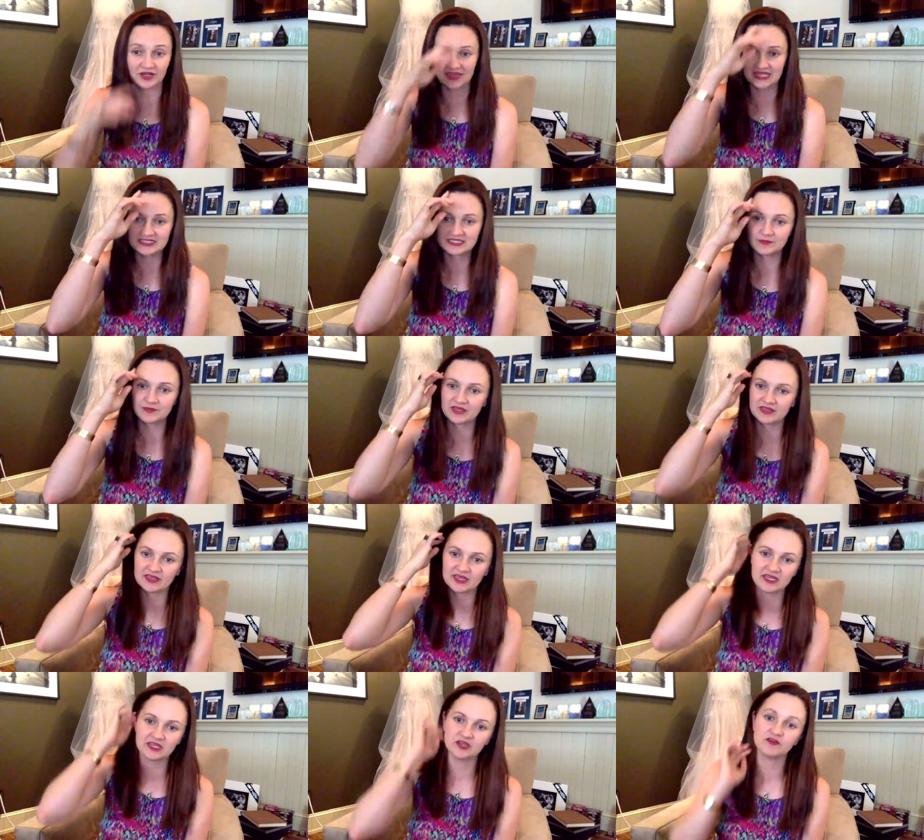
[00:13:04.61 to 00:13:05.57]
And that's
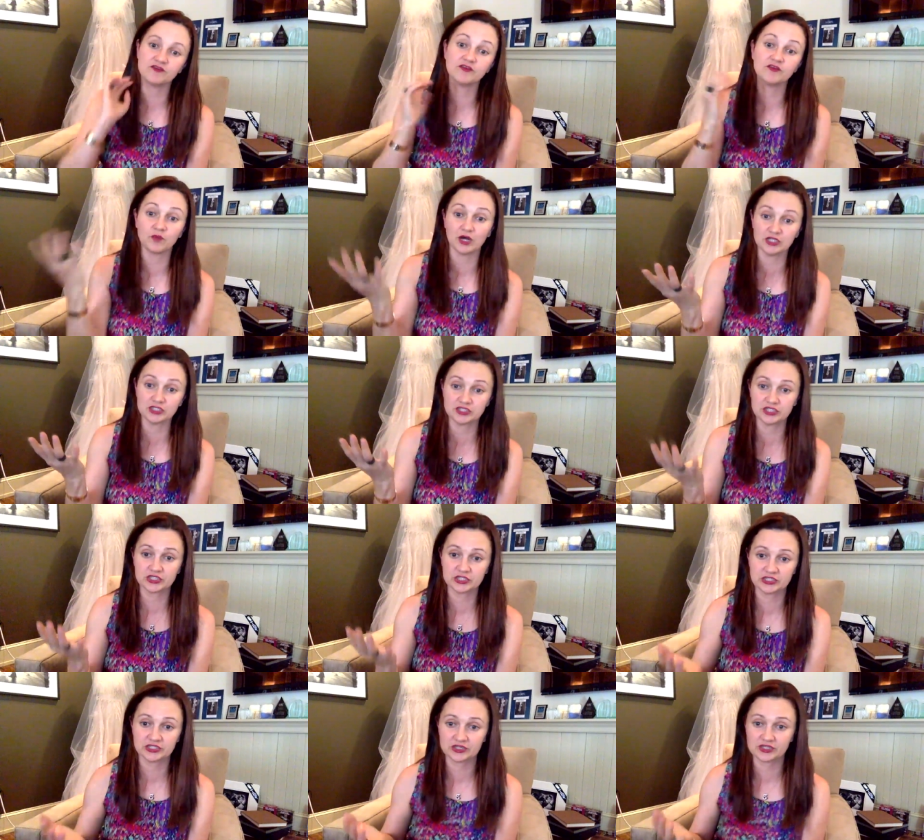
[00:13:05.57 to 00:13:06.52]
something that, you know, if you've watched
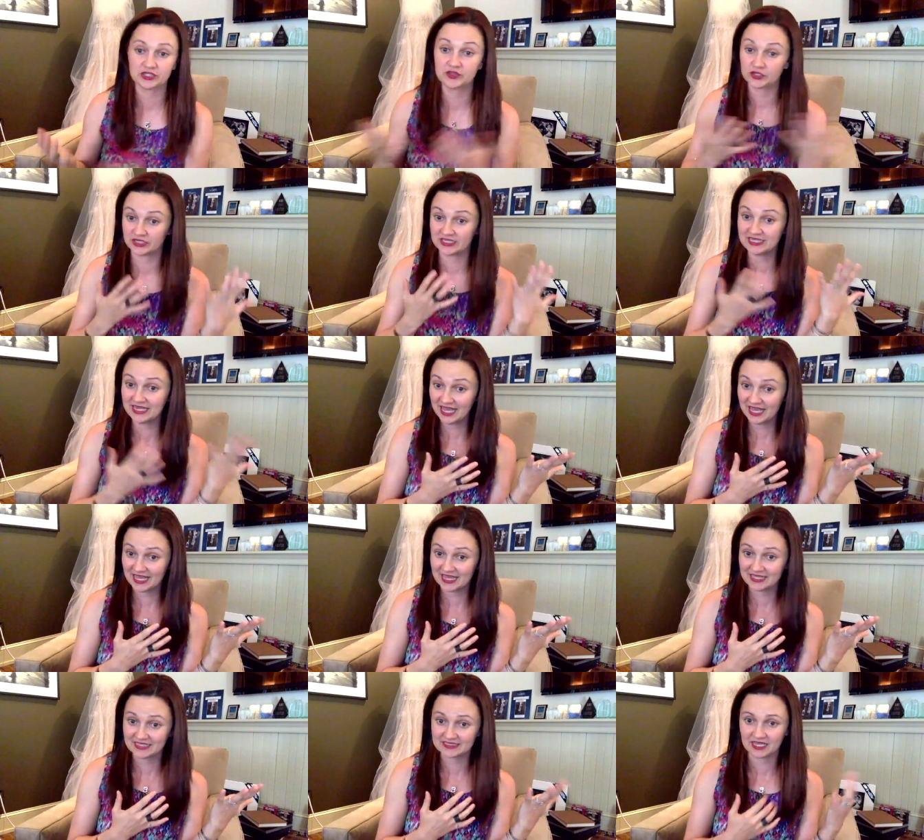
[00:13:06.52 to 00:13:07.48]
the thirty
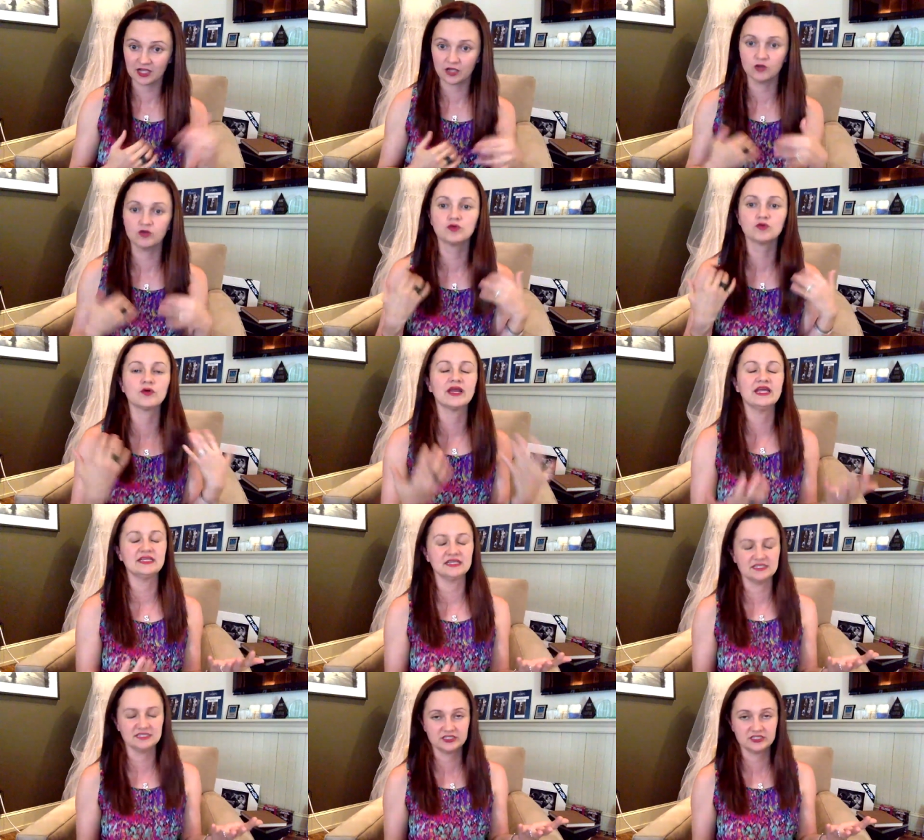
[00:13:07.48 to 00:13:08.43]
days, I go great
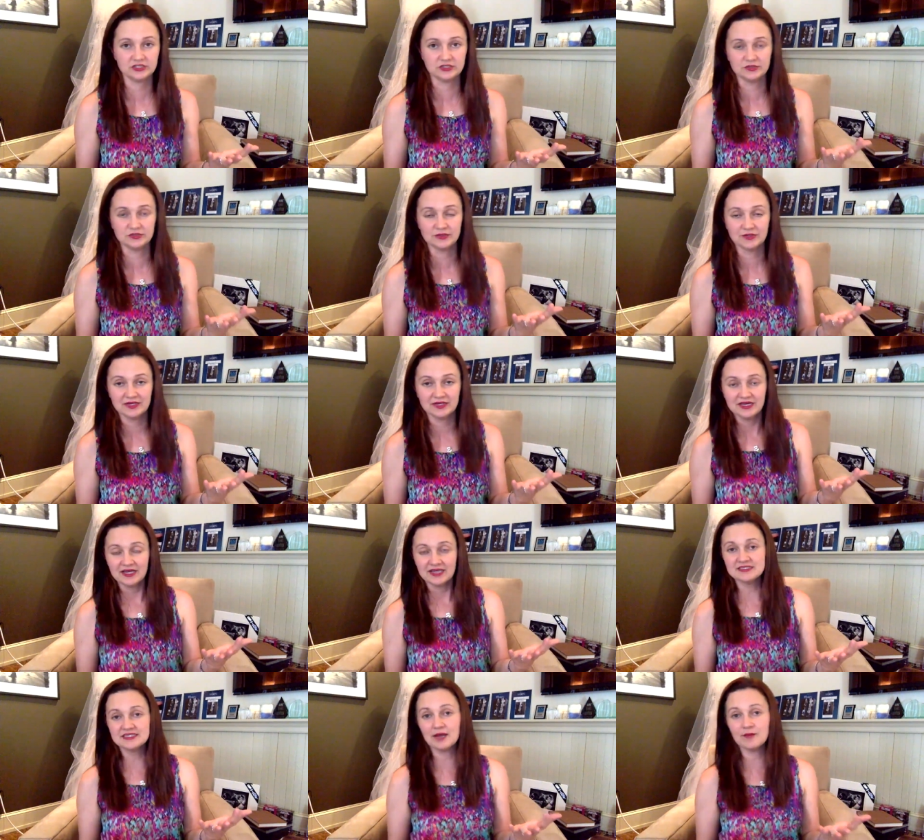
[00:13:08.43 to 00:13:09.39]
into
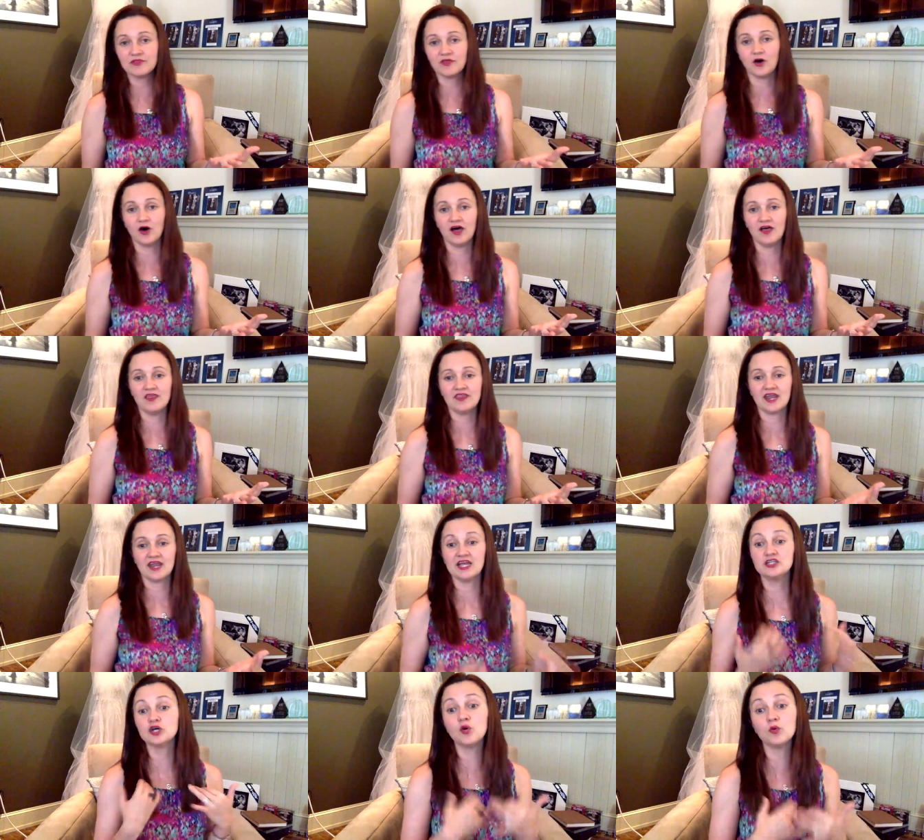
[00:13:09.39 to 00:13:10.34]
depth on that. I
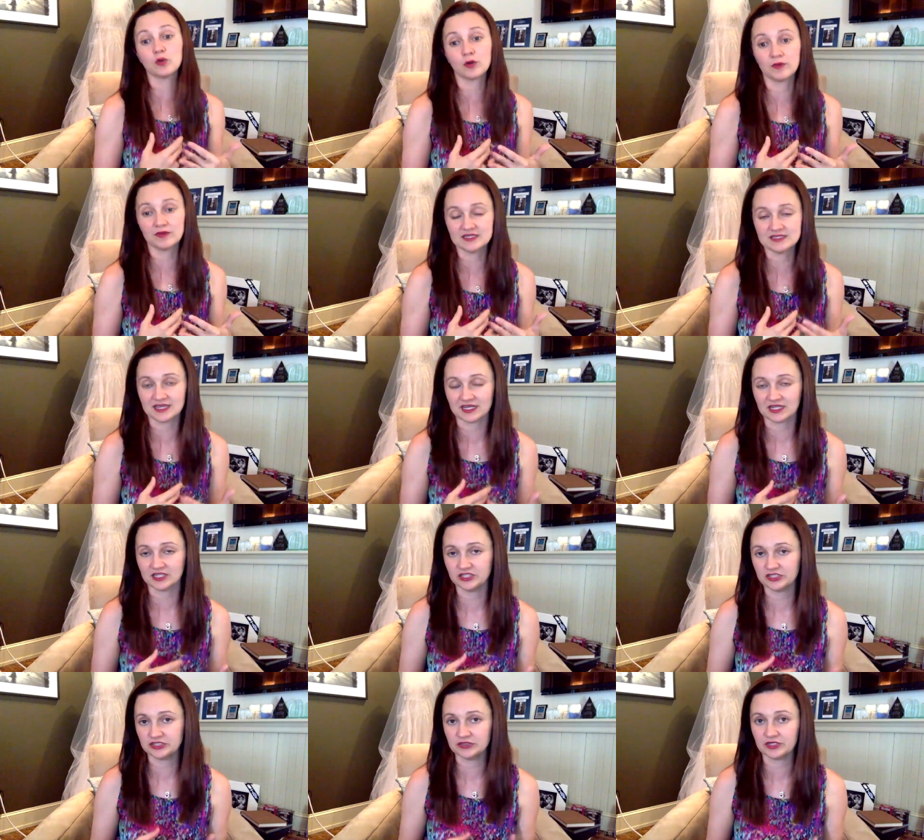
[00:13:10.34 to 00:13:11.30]
don't work with a
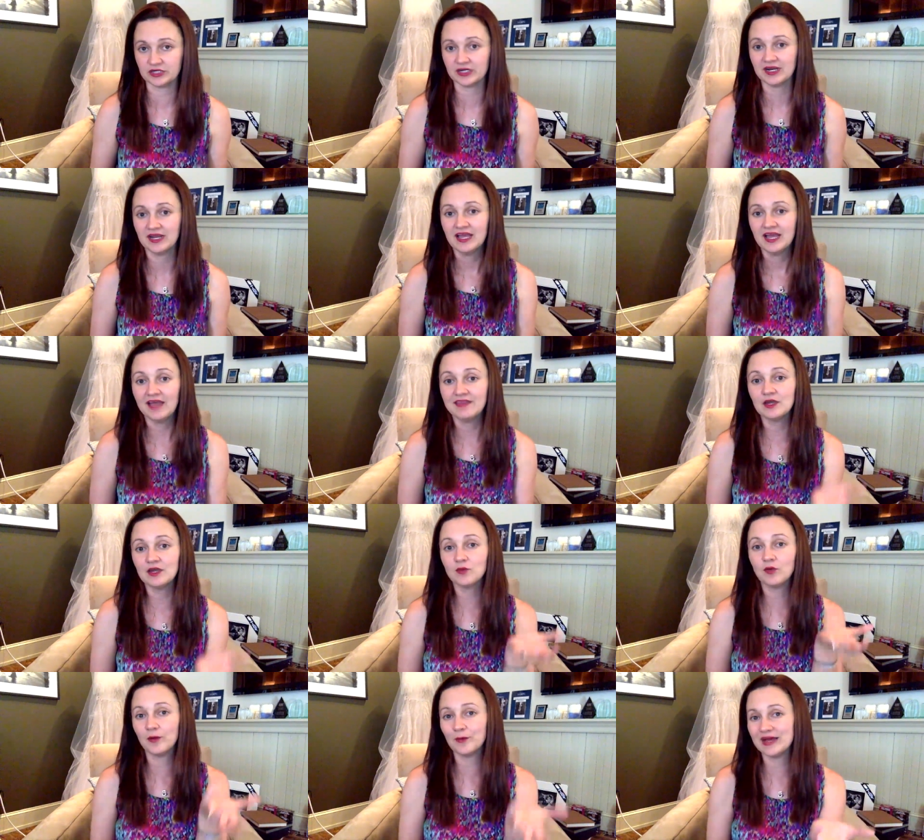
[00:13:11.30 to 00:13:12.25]
second shooter, and that
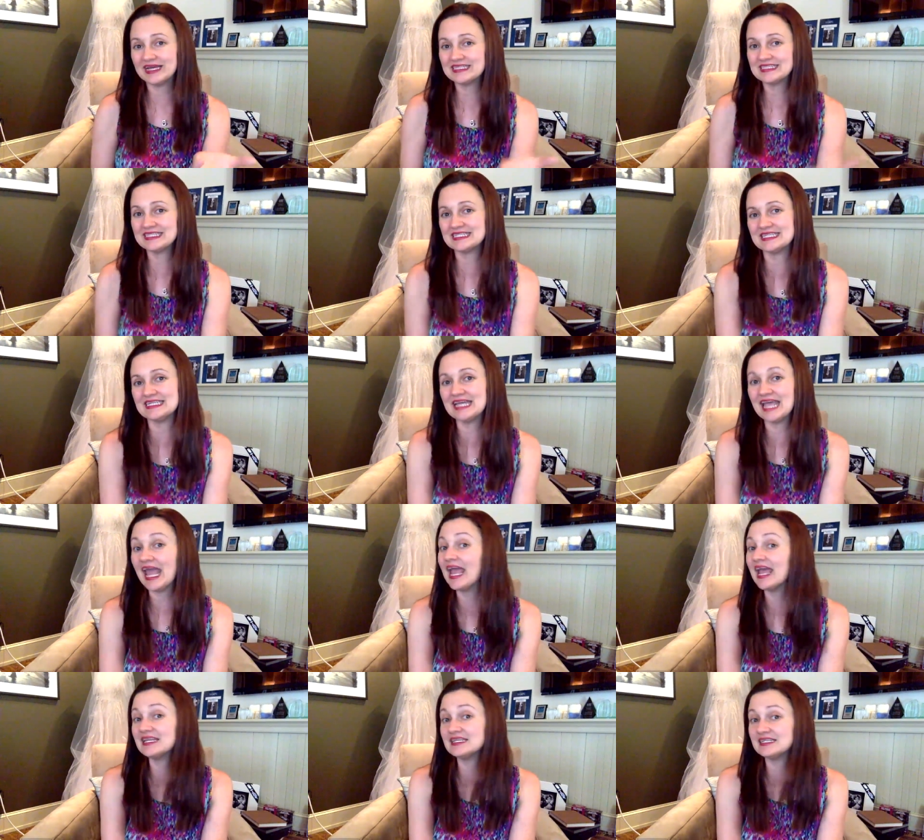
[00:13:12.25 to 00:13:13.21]
while my assistant
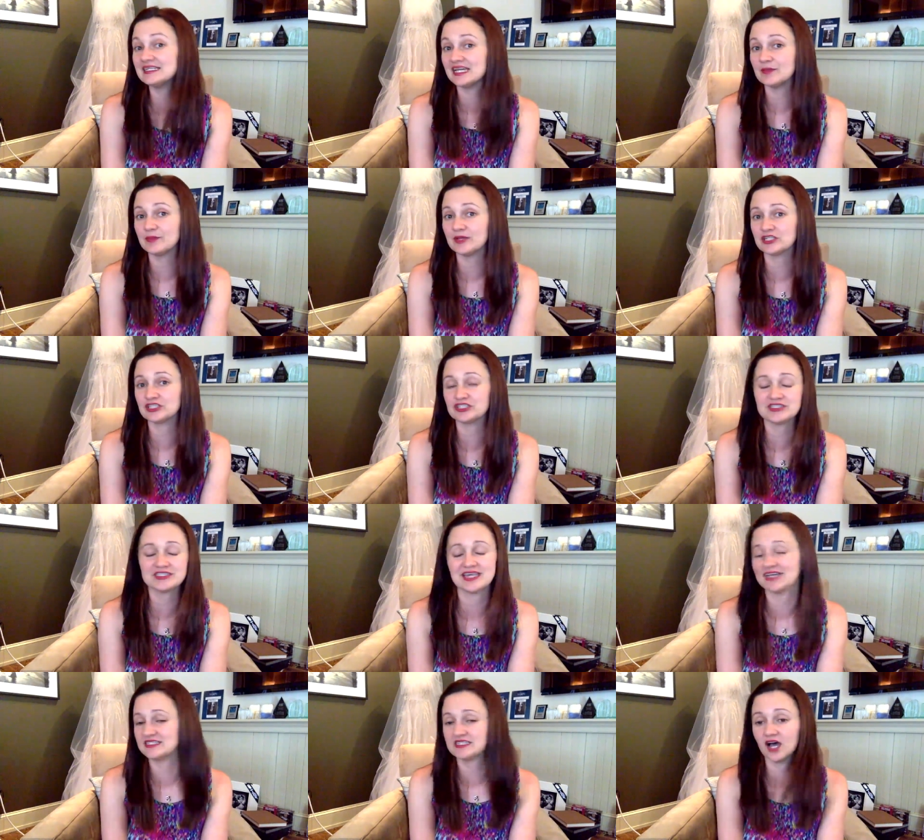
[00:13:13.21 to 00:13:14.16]
can take pictures,
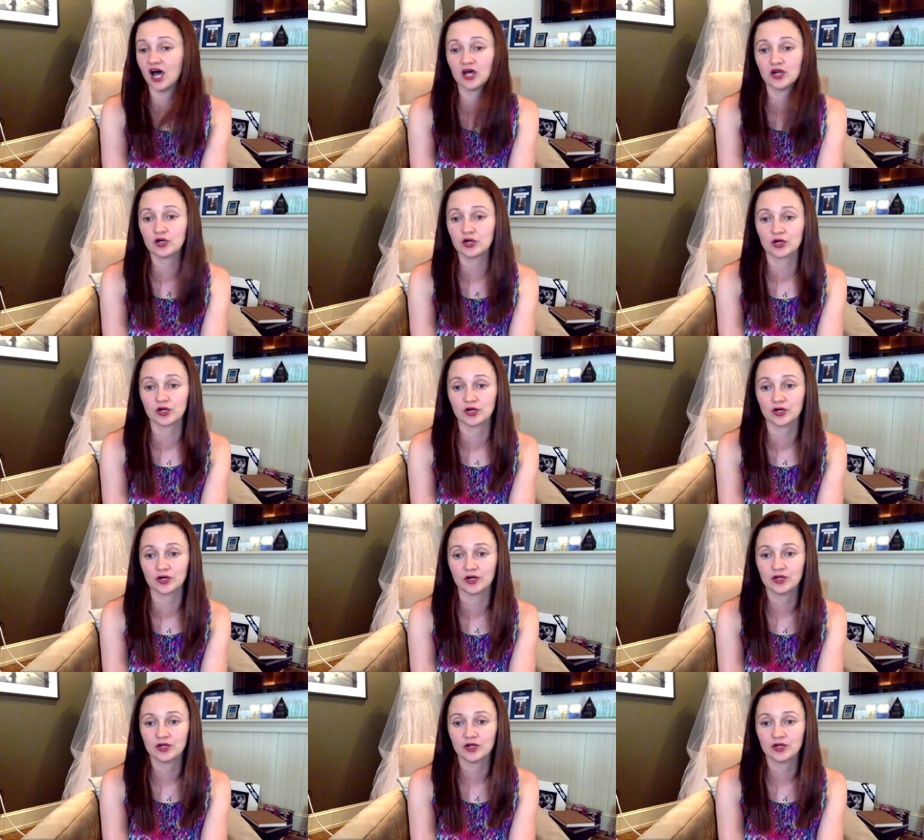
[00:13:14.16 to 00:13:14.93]
that's not her,